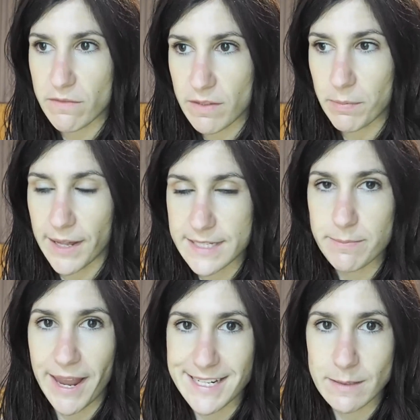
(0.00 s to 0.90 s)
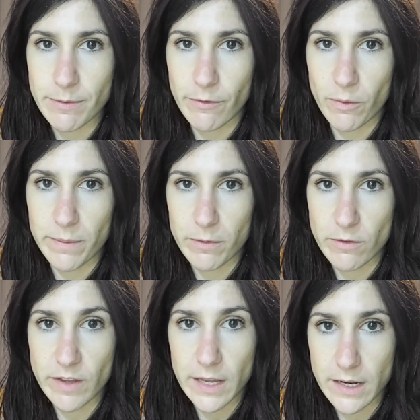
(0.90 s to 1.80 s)
of the place painted before we
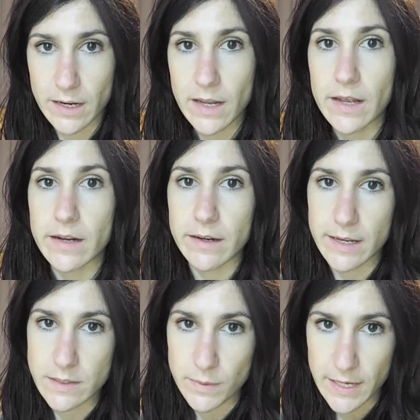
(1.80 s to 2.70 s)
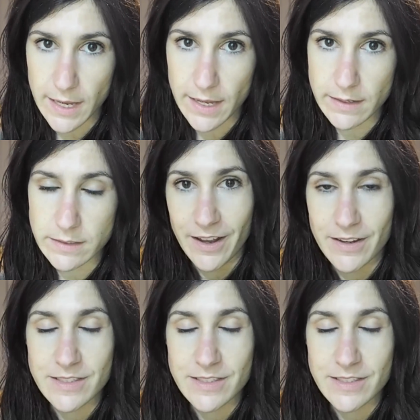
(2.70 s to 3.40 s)
move in next weekend.